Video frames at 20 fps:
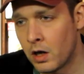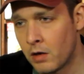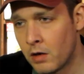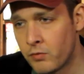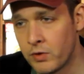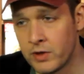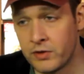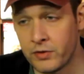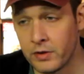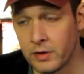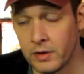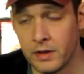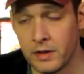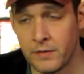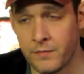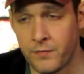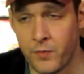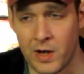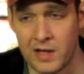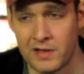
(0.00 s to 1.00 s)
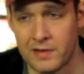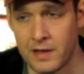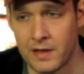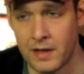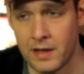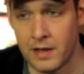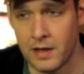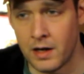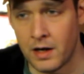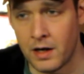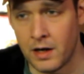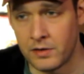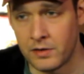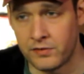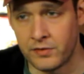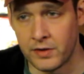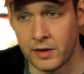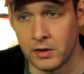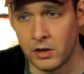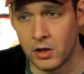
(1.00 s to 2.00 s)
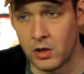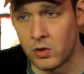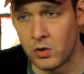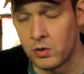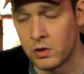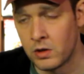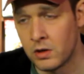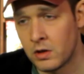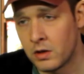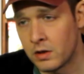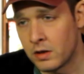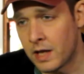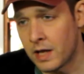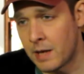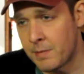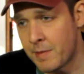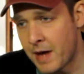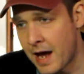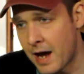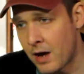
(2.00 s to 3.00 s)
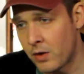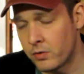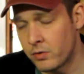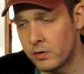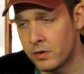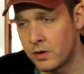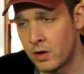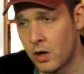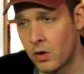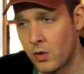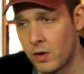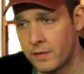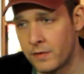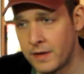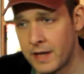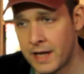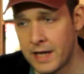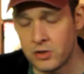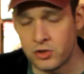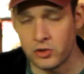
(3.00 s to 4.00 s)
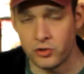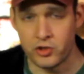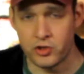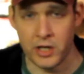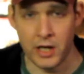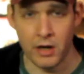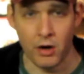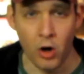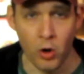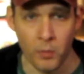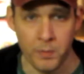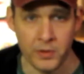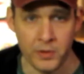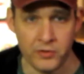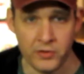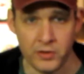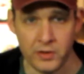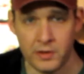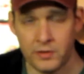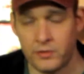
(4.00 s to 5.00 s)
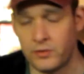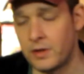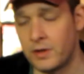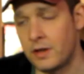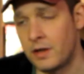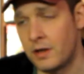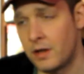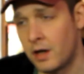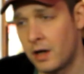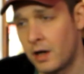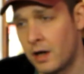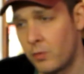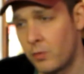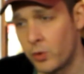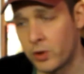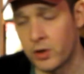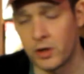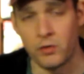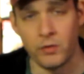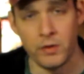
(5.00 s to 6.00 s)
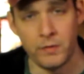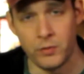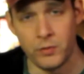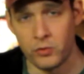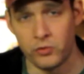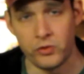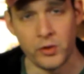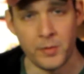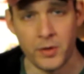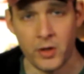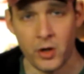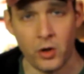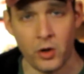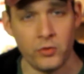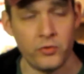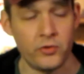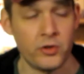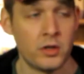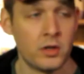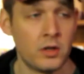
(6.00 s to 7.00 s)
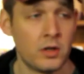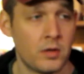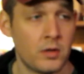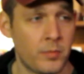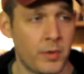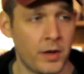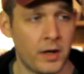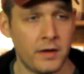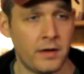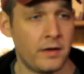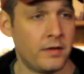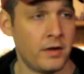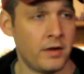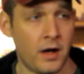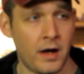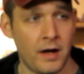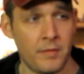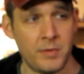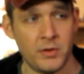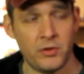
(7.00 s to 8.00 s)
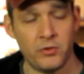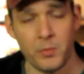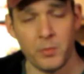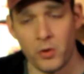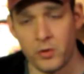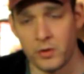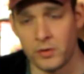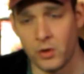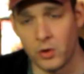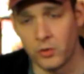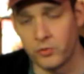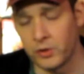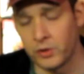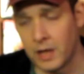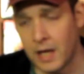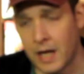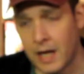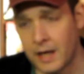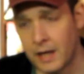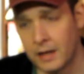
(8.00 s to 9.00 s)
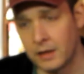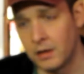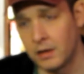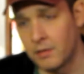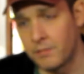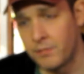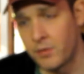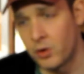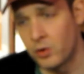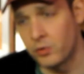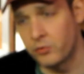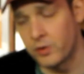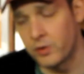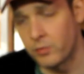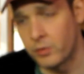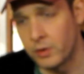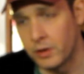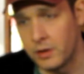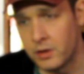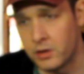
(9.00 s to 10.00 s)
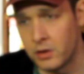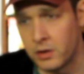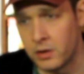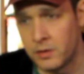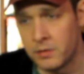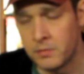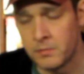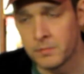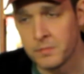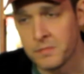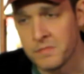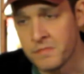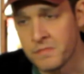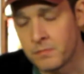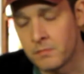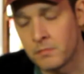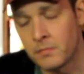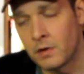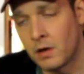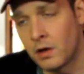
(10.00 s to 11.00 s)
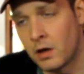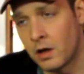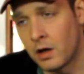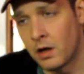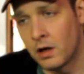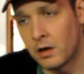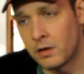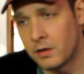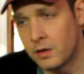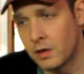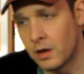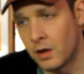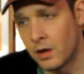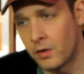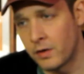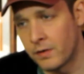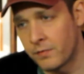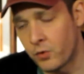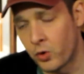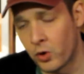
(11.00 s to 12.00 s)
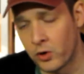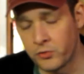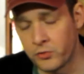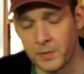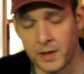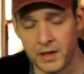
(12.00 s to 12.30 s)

Recently the Fuente Siglo came out, you know, and the Angel Share Opuses, and we're going to review some of those. But, you know, I've been smoking those a lot. I love those. They're really good. You know, and of course my